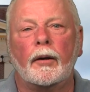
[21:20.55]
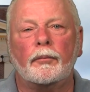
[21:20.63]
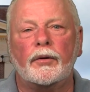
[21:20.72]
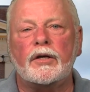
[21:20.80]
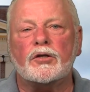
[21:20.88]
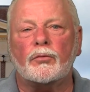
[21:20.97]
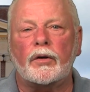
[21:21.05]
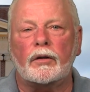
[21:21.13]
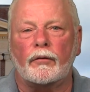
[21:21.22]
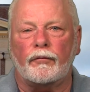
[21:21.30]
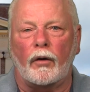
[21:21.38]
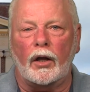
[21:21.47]
please read
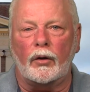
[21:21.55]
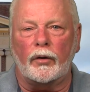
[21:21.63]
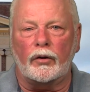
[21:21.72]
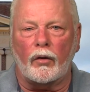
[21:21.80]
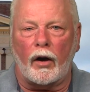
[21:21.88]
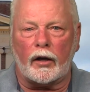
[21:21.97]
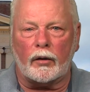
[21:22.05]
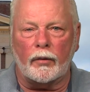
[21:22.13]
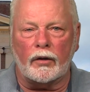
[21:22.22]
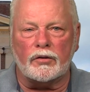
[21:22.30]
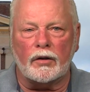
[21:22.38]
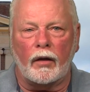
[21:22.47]
the following
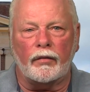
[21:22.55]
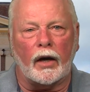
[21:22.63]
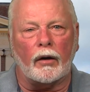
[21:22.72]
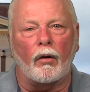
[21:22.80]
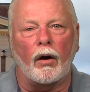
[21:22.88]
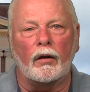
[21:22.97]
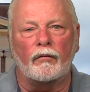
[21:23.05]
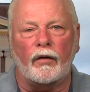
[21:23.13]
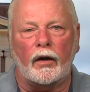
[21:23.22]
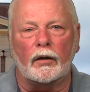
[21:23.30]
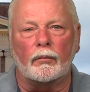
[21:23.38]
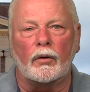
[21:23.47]
documents that are all
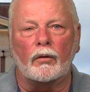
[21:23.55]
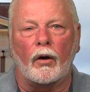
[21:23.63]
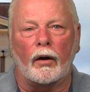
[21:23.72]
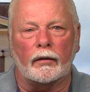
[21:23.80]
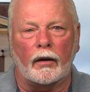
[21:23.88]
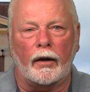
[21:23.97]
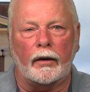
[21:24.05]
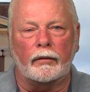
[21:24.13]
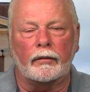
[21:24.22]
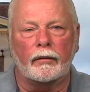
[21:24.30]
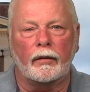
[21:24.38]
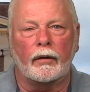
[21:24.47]
available
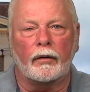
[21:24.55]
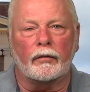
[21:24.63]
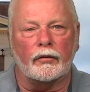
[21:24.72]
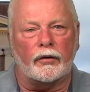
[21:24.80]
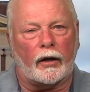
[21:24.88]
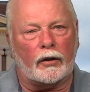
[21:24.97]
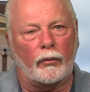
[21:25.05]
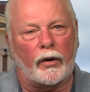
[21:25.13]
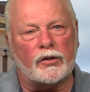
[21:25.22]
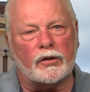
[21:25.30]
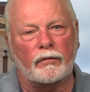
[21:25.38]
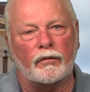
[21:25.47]
online: the
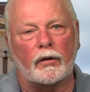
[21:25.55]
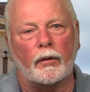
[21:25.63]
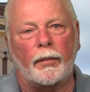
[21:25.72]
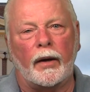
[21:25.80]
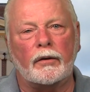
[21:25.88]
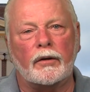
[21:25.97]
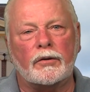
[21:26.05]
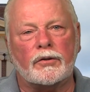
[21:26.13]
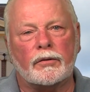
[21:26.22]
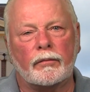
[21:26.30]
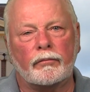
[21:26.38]
Declaration of Independence,